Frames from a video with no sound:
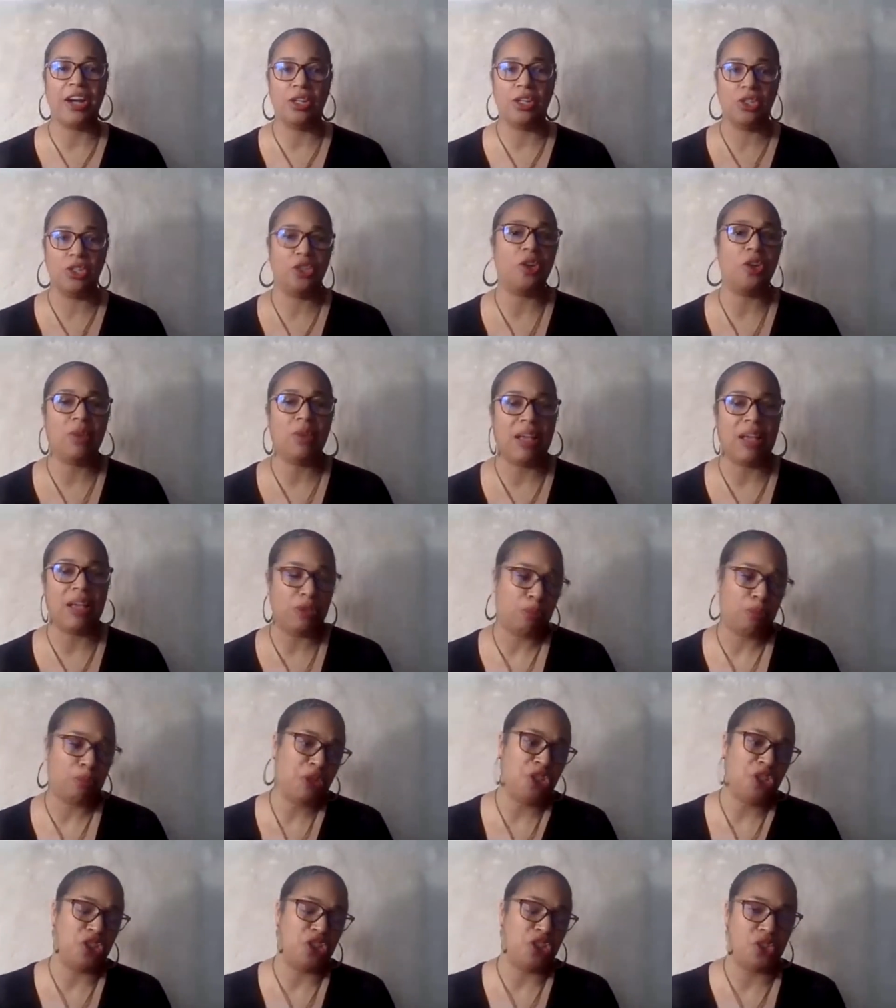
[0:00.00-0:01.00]
you don't have to
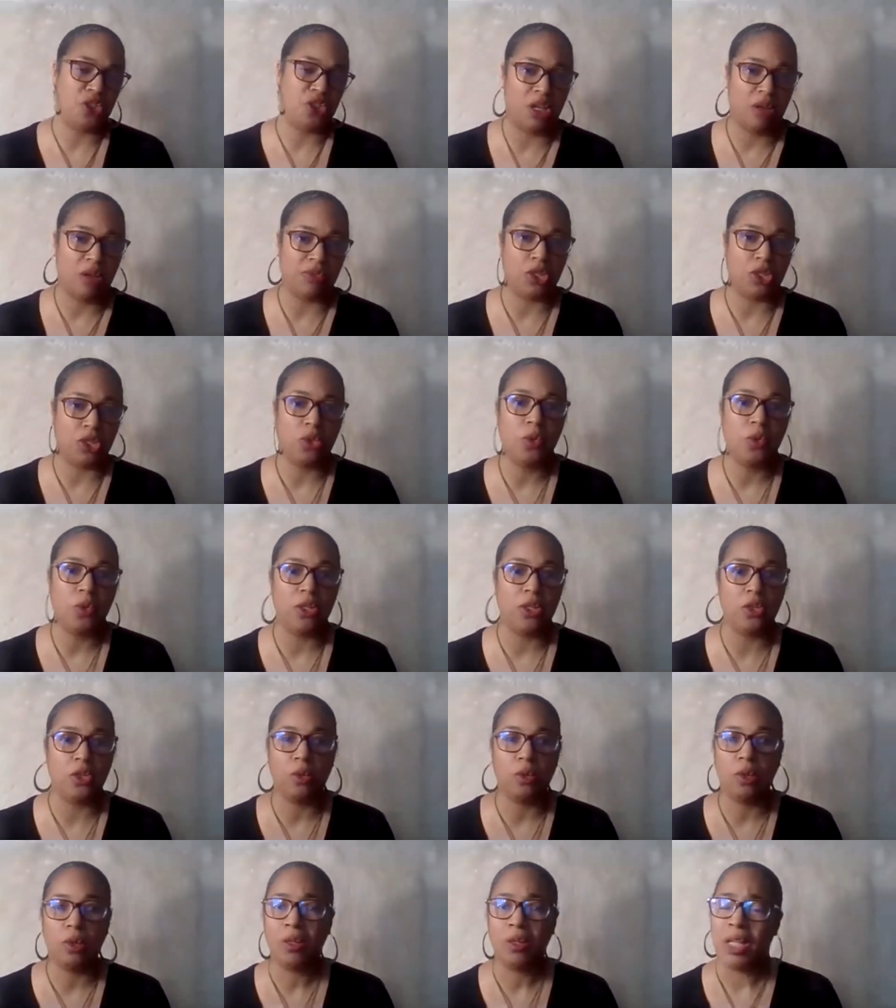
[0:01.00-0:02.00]
push yourself to do it.
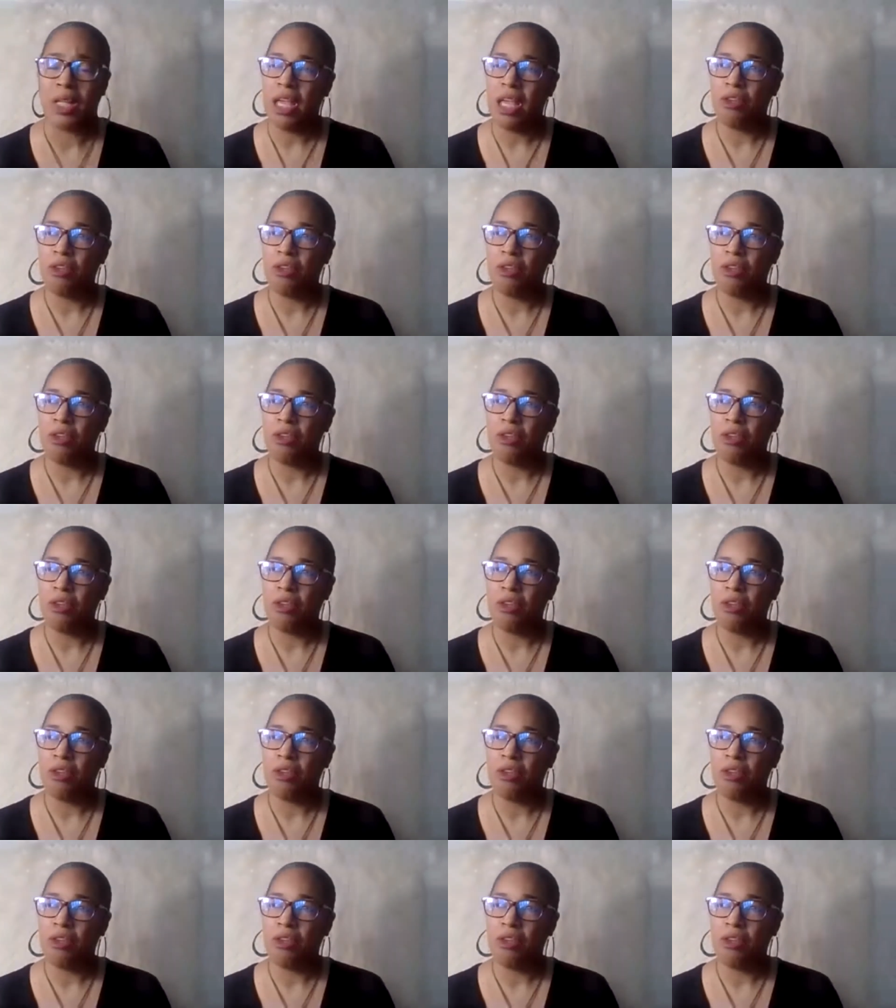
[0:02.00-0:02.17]
You'll